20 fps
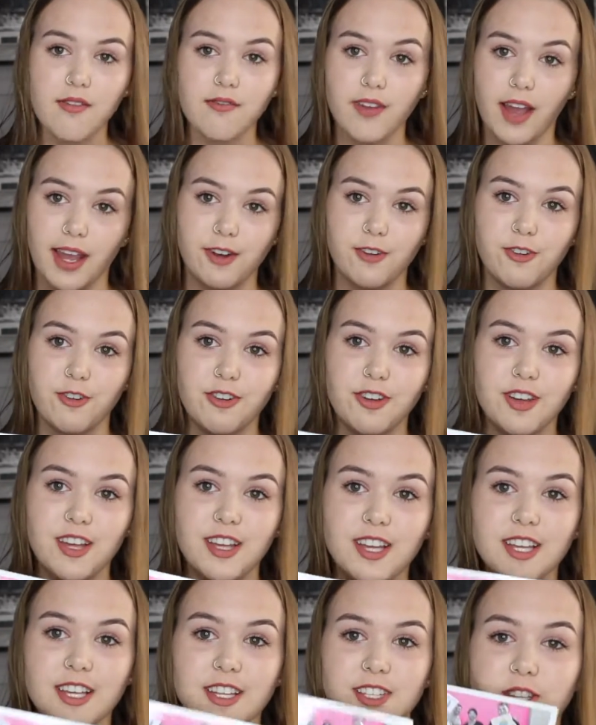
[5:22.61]

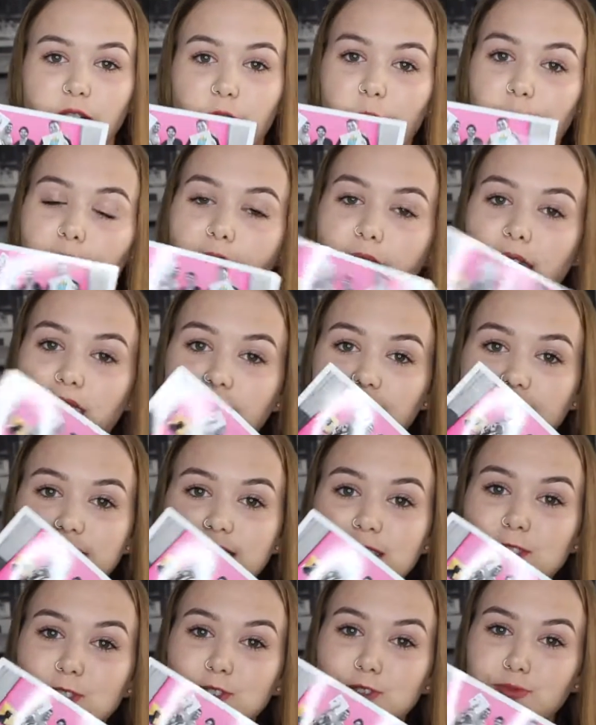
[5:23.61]
VYNL. So this
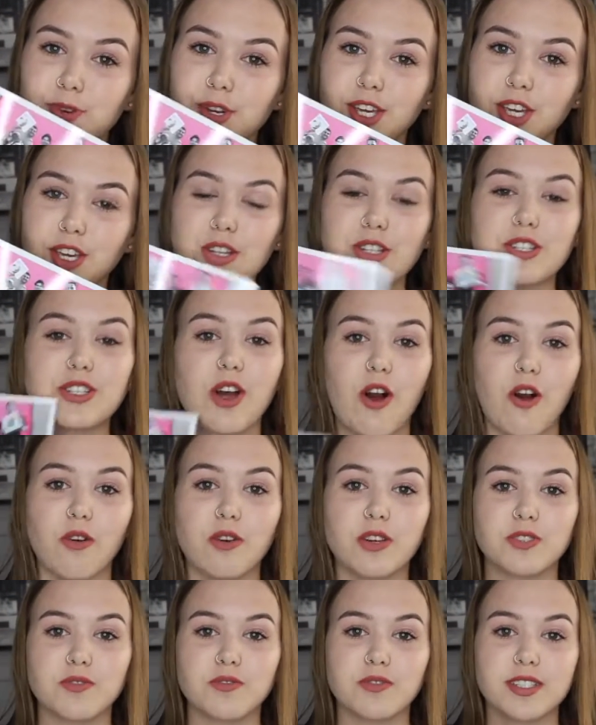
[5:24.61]
is super cute to
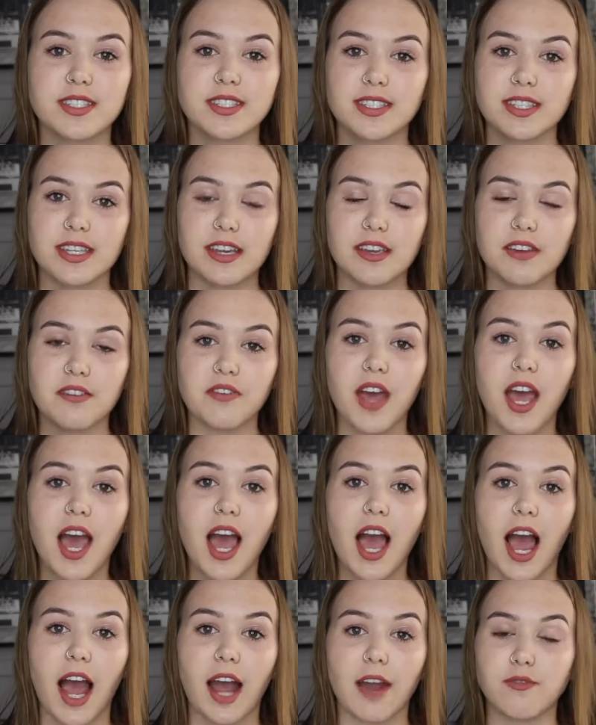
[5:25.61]
always receive.
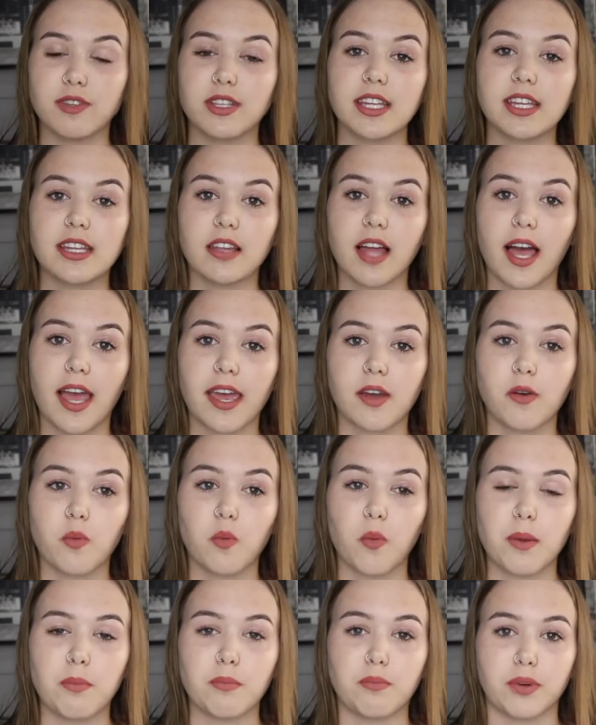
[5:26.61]
I really like
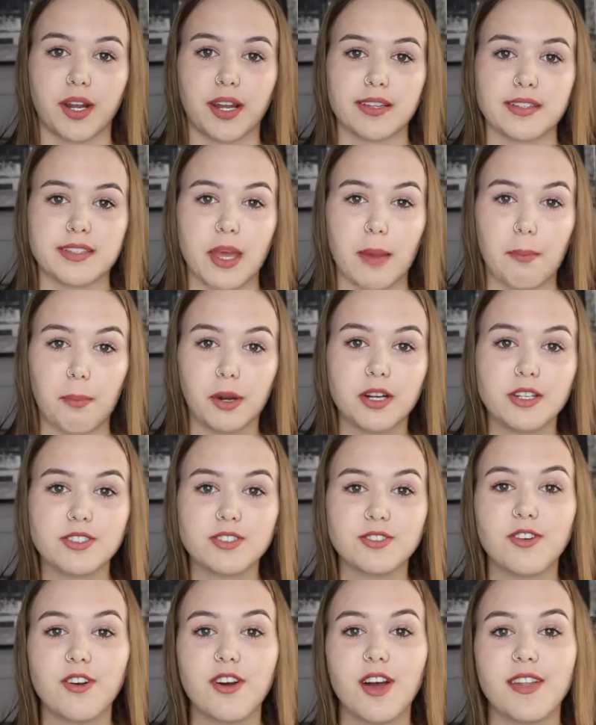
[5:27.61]
when brands get
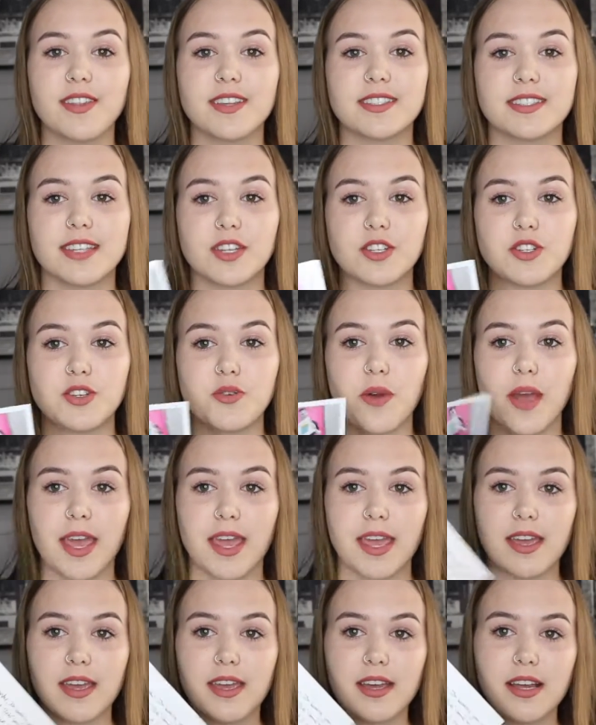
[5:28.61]
personal and they send you
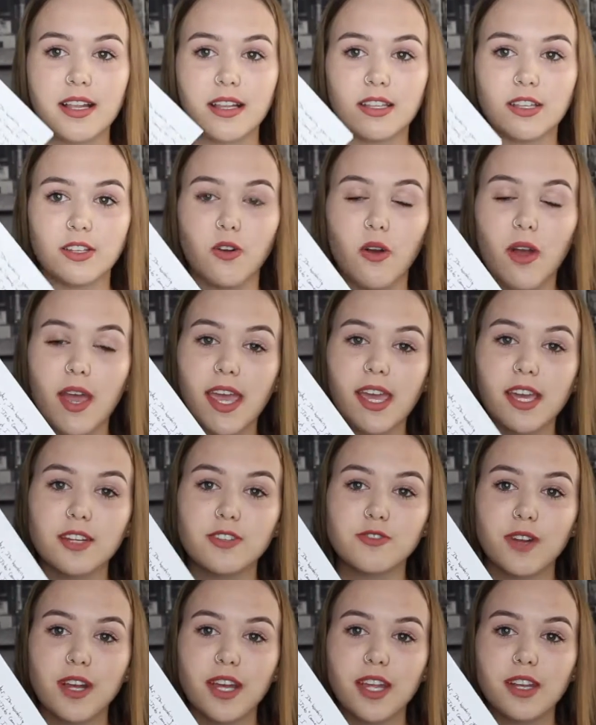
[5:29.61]
a little
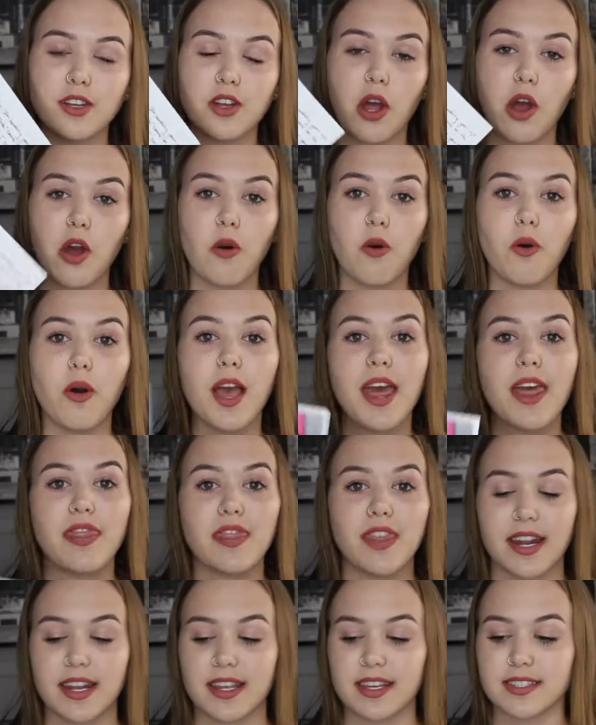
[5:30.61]
handwritten note
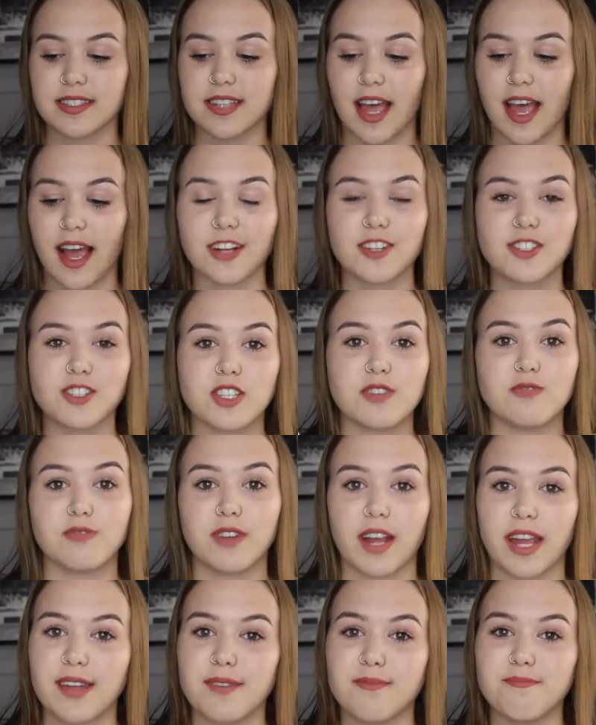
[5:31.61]
that is actually
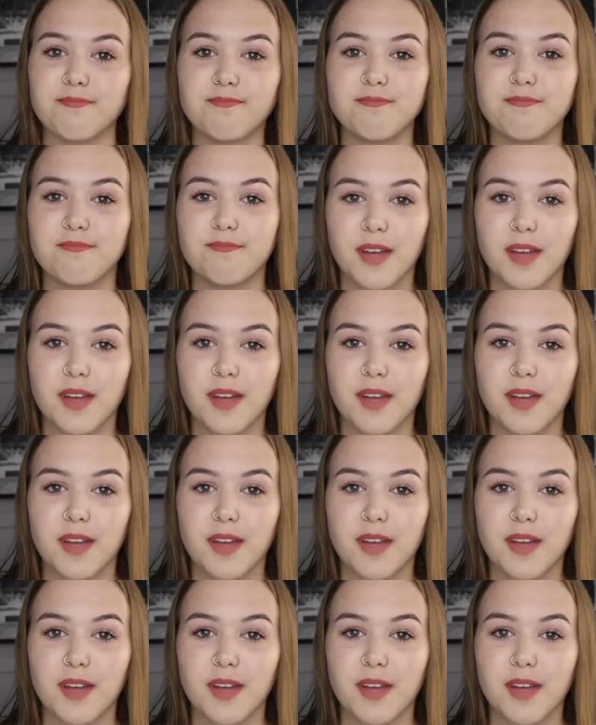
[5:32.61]
written